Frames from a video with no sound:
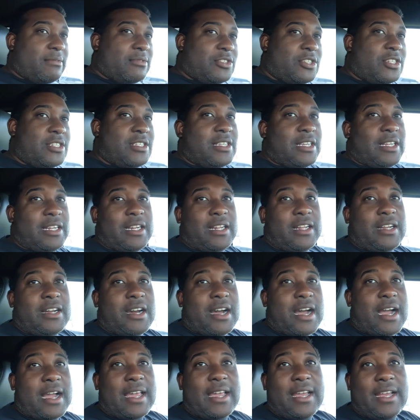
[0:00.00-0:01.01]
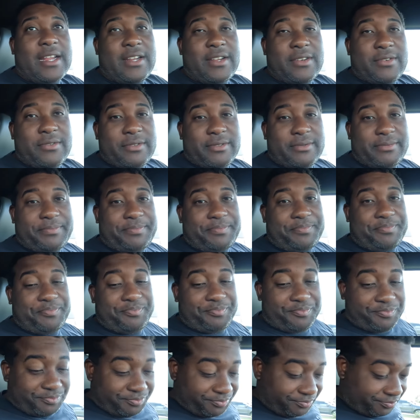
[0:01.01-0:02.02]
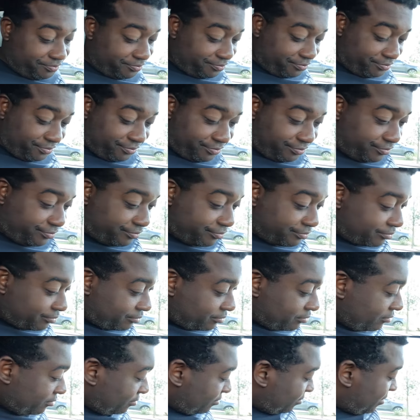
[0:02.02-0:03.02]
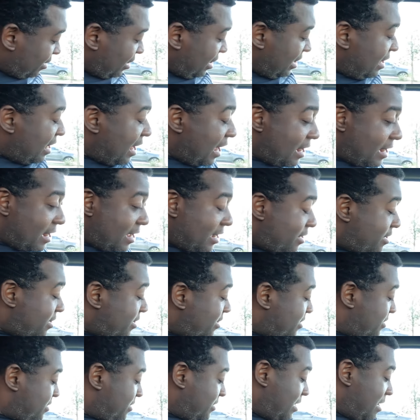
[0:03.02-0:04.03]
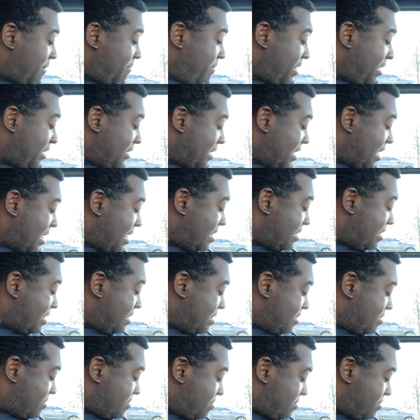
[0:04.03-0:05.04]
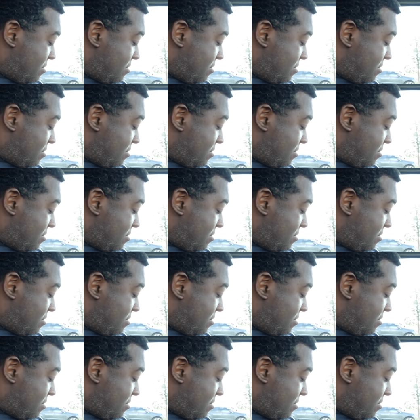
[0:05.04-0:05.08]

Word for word: She's sitting in the car. I can't do it. Not in that car. I bet it's hot now.